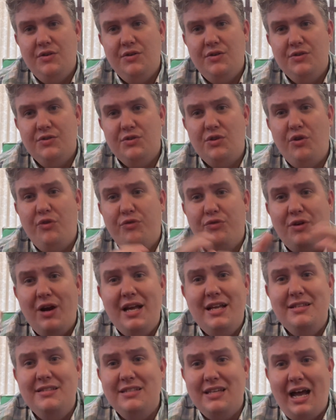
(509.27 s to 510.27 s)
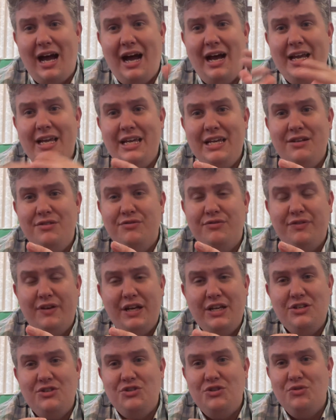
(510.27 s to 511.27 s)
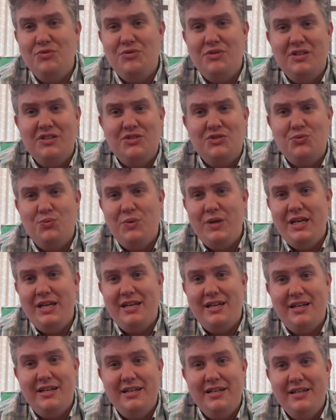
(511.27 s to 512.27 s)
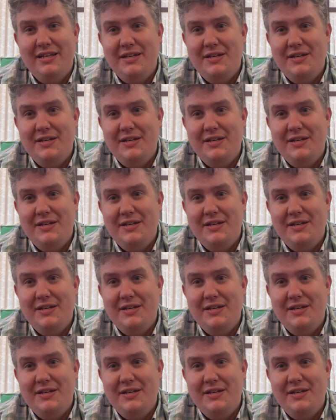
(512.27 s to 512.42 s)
So friends, I invite you this week